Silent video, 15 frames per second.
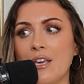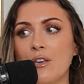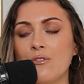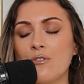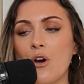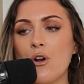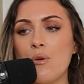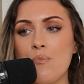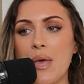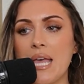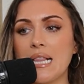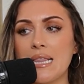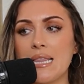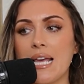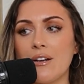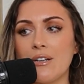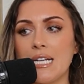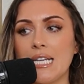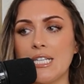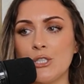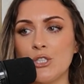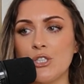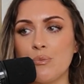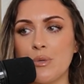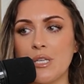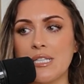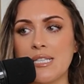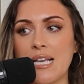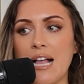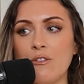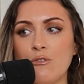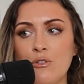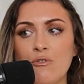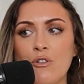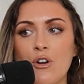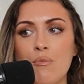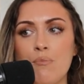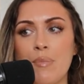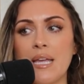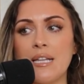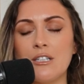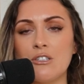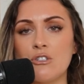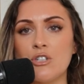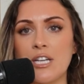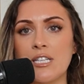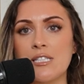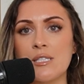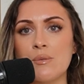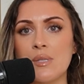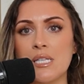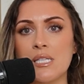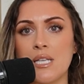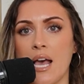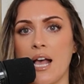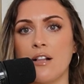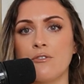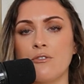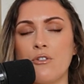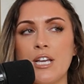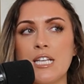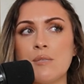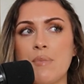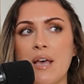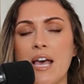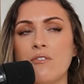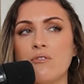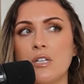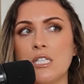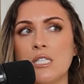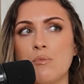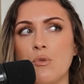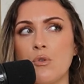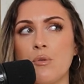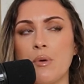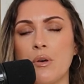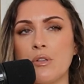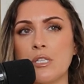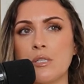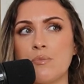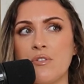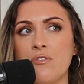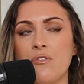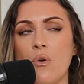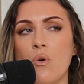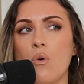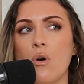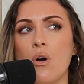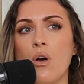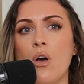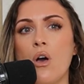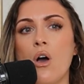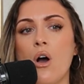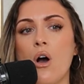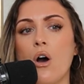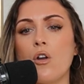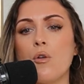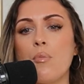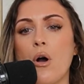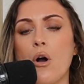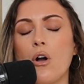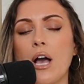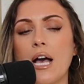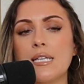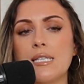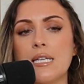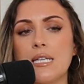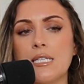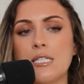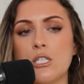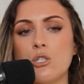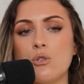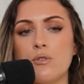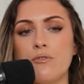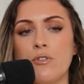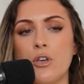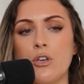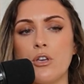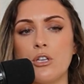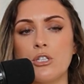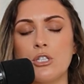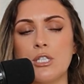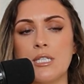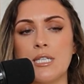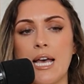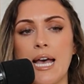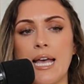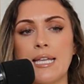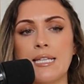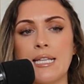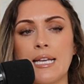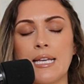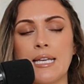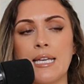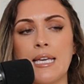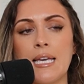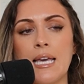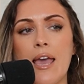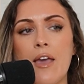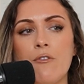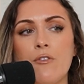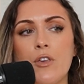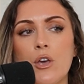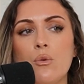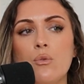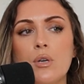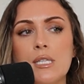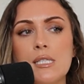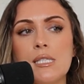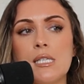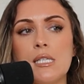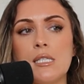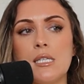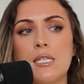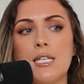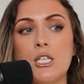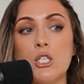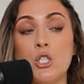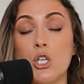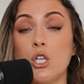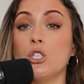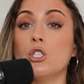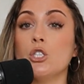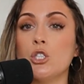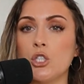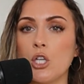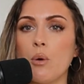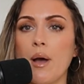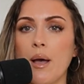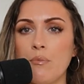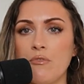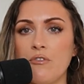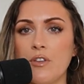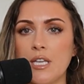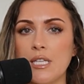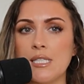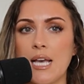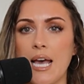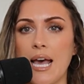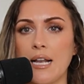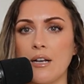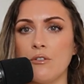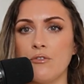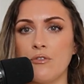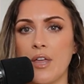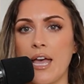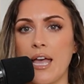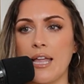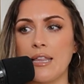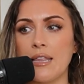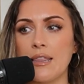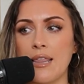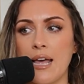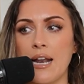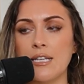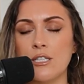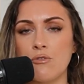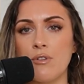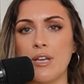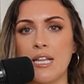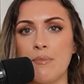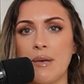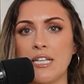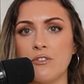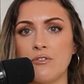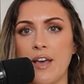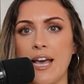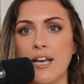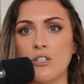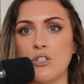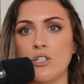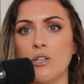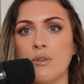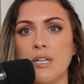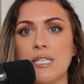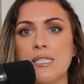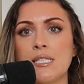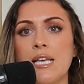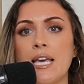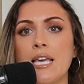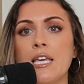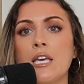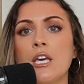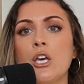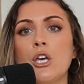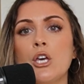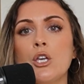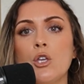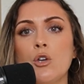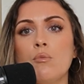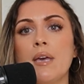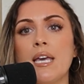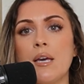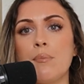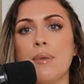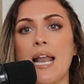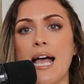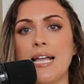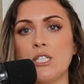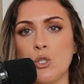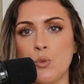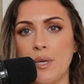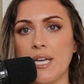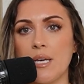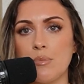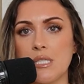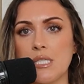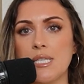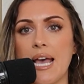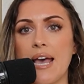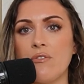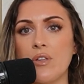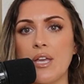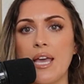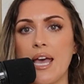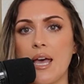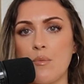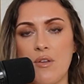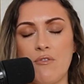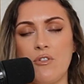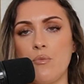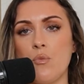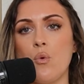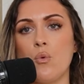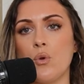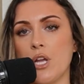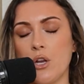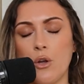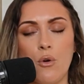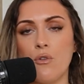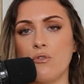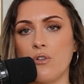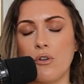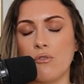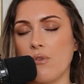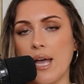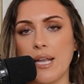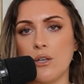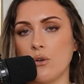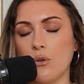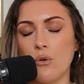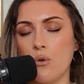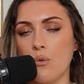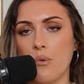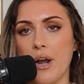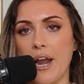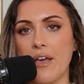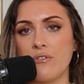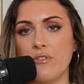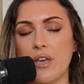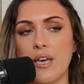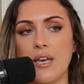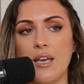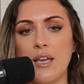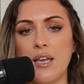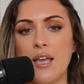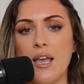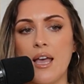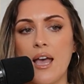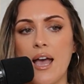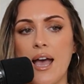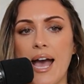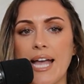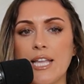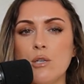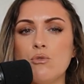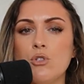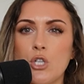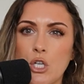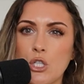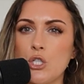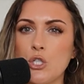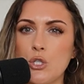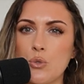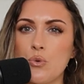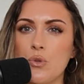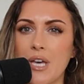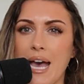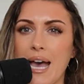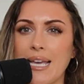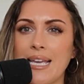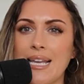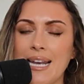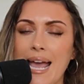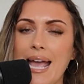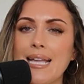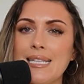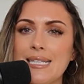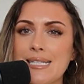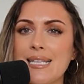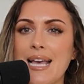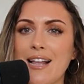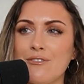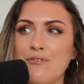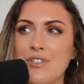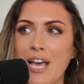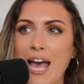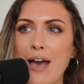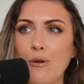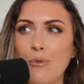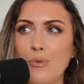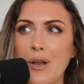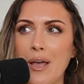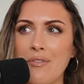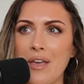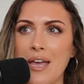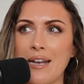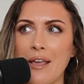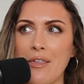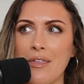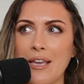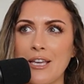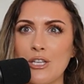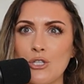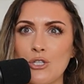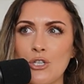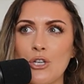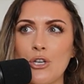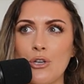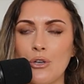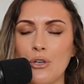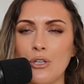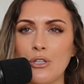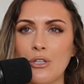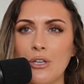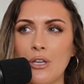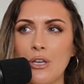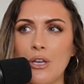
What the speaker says: you've got to build that relationship with yourself, and you've got to build trust with yourself. Grace Beverly spoke about this before on a podcast I listened to of hers. She said, like, if you consistently don't show up for yourself, then that has a really bad effect on you. Like, say you make a plan to wake up at 7 a.m. every morning and go for a run or wherever, and you don't do that, you're letting yourself down. And then I think in turn,